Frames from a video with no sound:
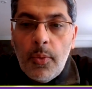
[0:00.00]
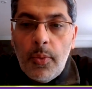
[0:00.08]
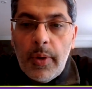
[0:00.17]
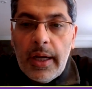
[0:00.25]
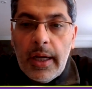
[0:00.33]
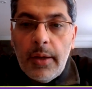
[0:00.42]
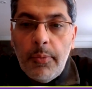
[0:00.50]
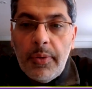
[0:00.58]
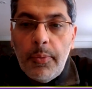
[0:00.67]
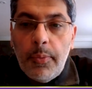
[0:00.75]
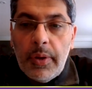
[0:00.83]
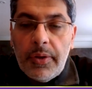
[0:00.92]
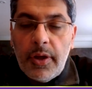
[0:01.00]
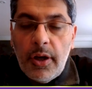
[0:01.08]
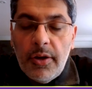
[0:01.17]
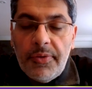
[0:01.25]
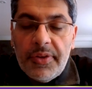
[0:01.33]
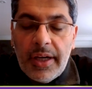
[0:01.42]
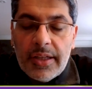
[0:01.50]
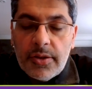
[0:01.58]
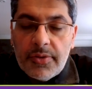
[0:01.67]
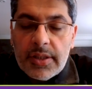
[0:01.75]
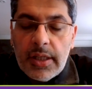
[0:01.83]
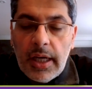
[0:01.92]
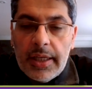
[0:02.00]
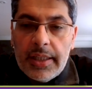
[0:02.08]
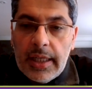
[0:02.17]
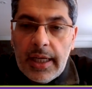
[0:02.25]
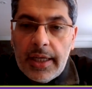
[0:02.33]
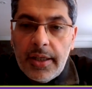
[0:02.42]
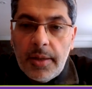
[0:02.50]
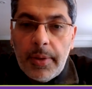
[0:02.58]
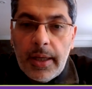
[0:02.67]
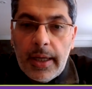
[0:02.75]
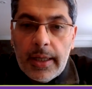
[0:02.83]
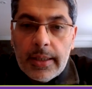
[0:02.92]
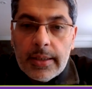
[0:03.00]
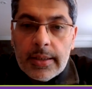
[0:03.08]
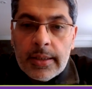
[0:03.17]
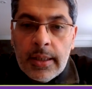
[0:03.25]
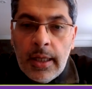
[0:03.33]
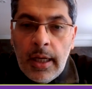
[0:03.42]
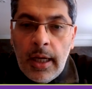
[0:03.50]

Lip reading: with COVID, that sort of slightly delayed our plans.